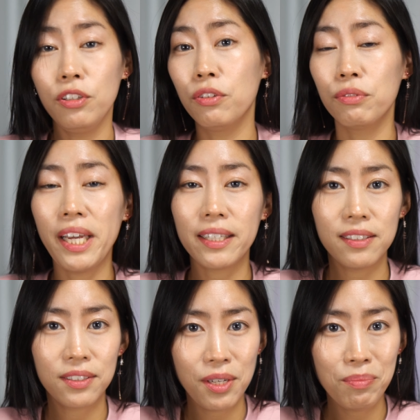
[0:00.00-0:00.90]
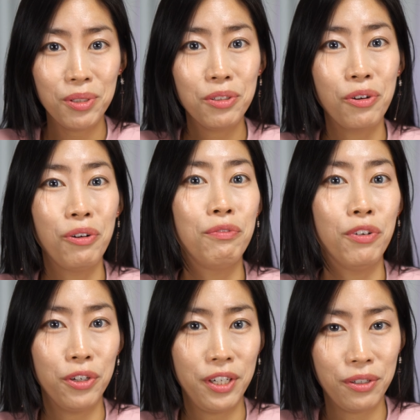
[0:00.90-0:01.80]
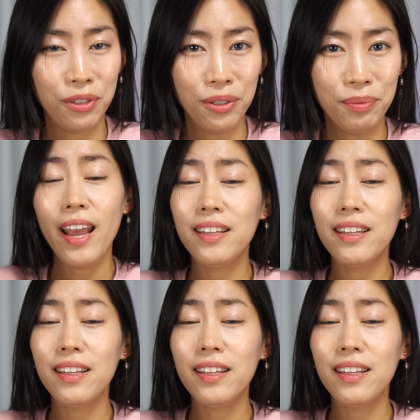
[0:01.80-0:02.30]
the 3-axis gimbal, go vertical.